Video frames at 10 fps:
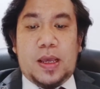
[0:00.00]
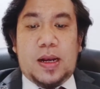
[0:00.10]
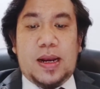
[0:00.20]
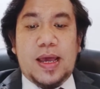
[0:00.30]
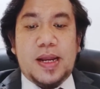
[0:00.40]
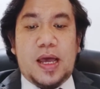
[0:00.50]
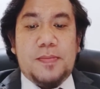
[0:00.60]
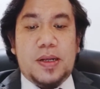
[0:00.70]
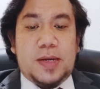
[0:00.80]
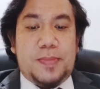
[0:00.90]
Land
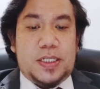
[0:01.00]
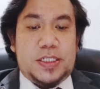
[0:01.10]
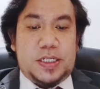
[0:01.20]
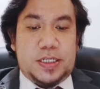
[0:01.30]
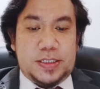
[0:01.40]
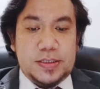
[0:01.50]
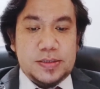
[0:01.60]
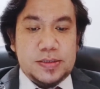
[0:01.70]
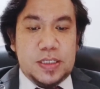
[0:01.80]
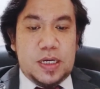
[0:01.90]
amalgamation,
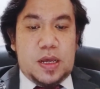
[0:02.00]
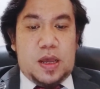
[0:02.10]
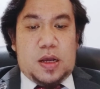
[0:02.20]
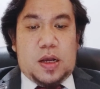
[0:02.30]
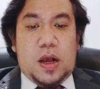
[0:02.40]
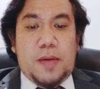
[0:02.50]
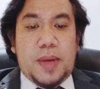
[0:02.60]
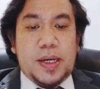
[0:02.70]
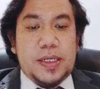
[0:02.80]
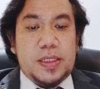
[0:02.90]

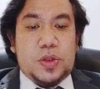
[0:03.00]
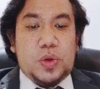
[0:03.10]
combining